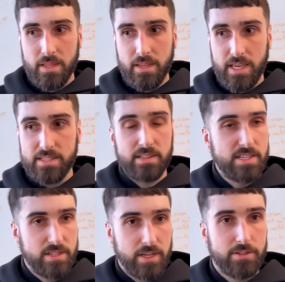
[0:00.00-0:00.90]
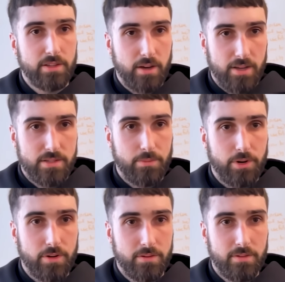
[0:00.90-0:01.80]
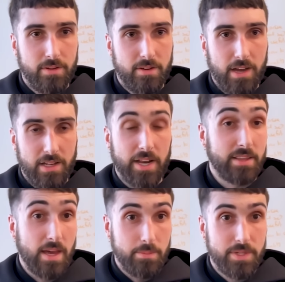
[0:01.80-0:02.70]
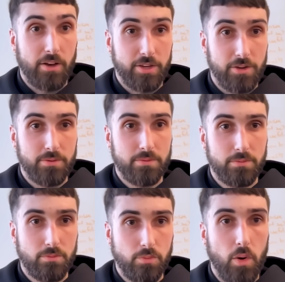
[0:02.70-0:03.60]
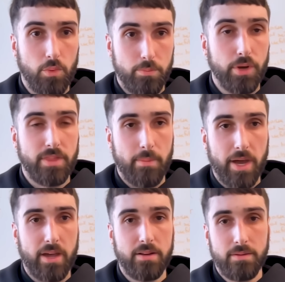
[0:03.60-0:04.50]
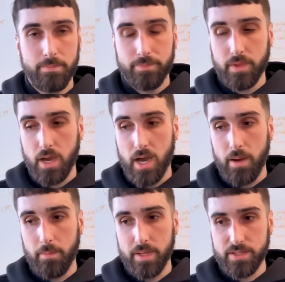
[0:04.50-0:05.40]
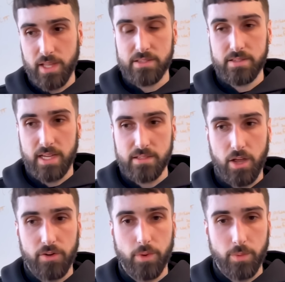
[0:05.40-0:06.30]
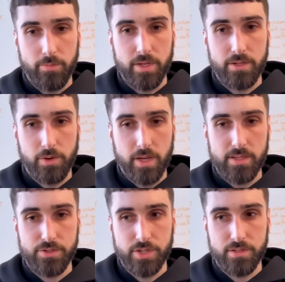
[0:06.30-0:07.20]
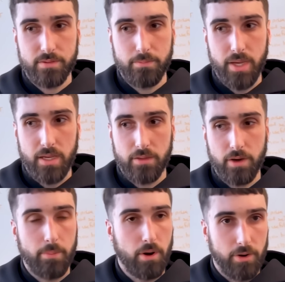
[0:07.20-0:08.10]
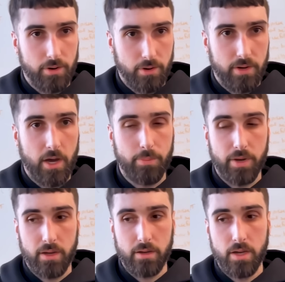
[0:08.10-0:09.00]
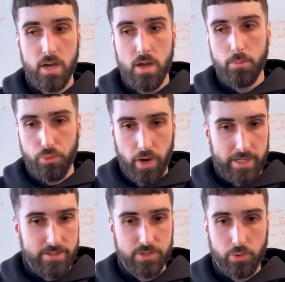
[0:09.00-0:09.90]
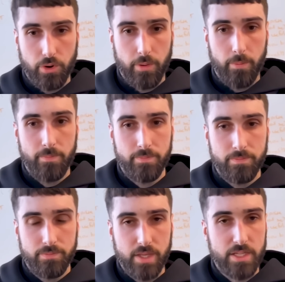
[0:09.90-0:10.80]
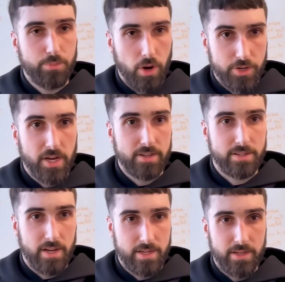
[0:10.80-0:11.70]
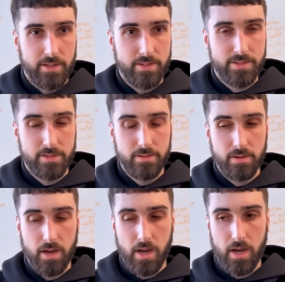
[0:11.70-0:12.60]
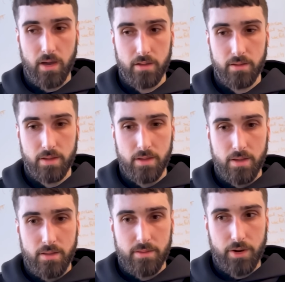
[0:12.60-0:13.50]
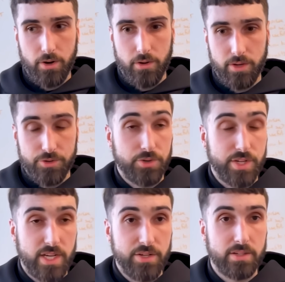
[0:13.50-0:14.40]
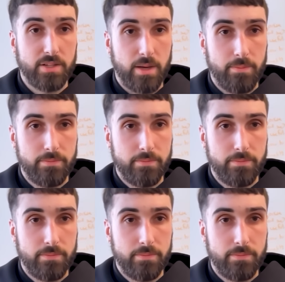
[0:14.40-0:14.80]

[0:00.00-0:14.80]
is listening to the customer and letting them tell you what would put them ahead. And so that's a lot of what we've been doing, is just being a thought partner and helping brainstorm these projects and ideas that are strategic to them.